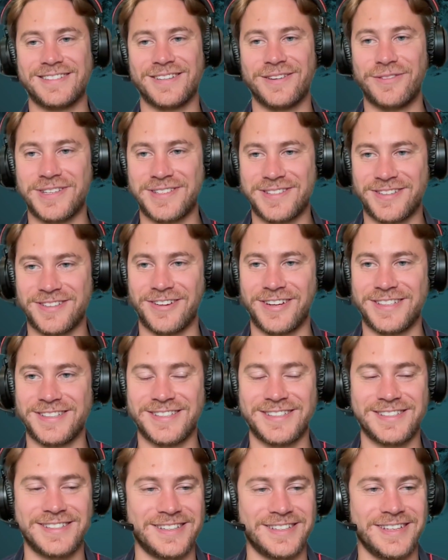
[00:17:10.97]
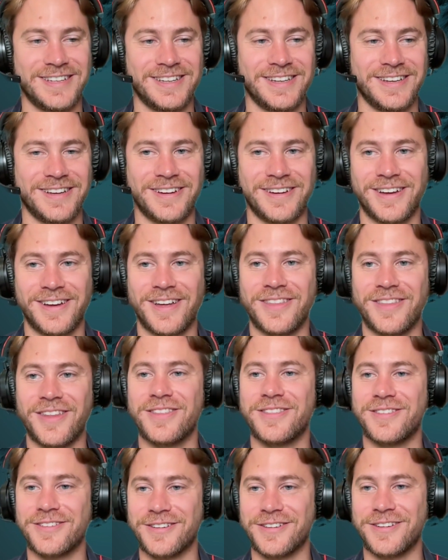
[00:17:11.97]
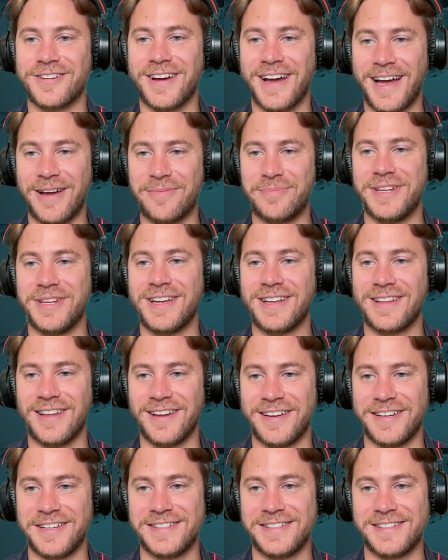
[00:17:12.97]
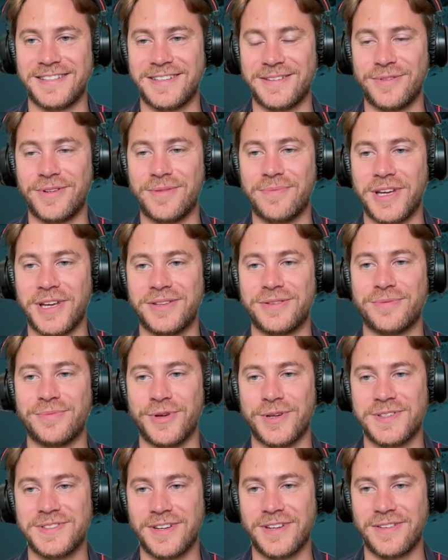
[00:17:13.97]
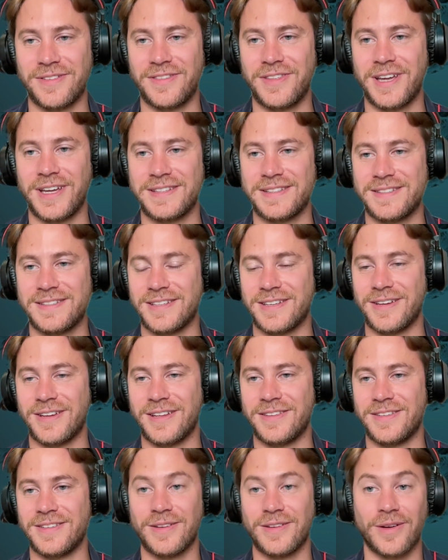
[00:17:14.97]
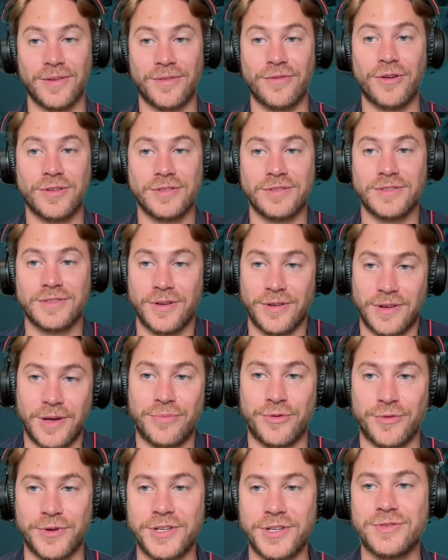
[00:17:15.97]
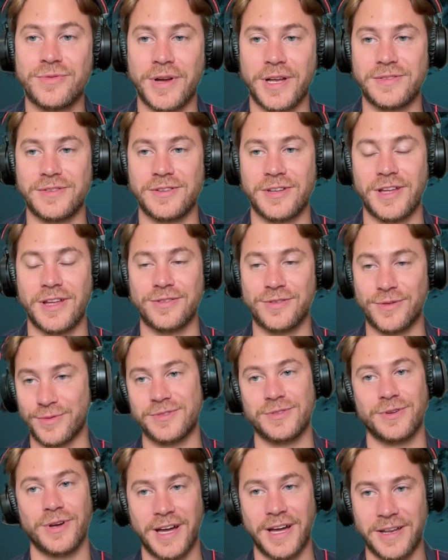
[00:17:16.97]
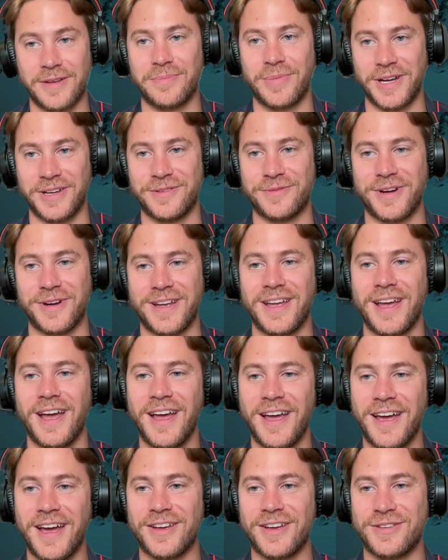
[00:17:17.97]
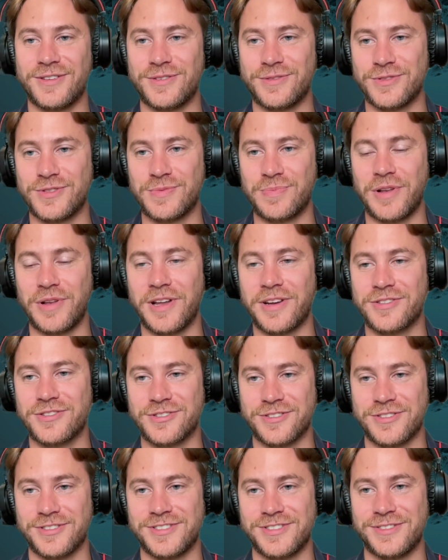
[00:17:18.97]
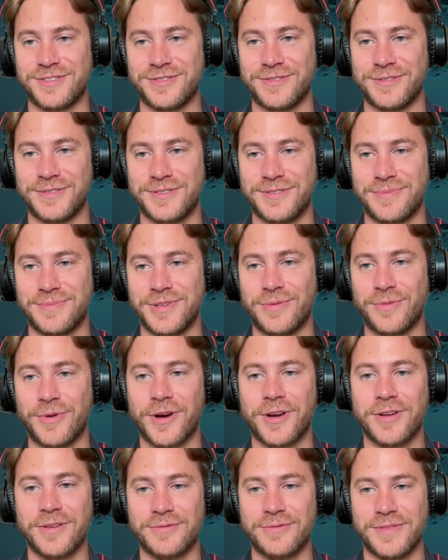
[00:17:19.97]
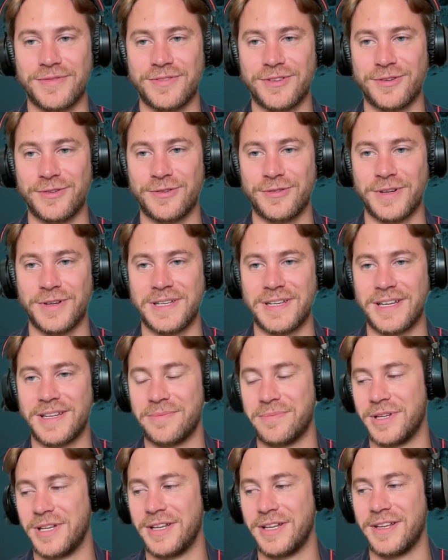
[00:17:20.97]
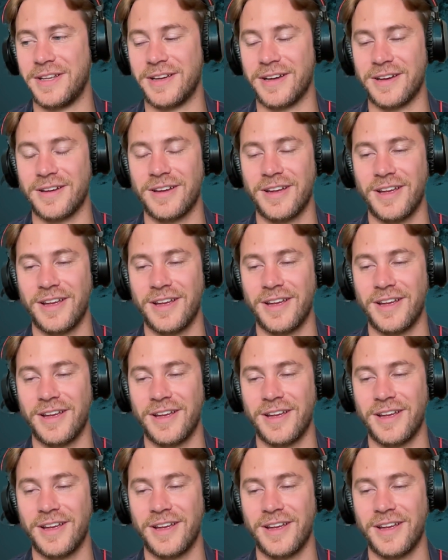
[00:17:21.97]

always great to see another happy client that really make the most out of that, and our collaboration we had together. Also had, by the way, a huge pleasure to be working with you and Medea.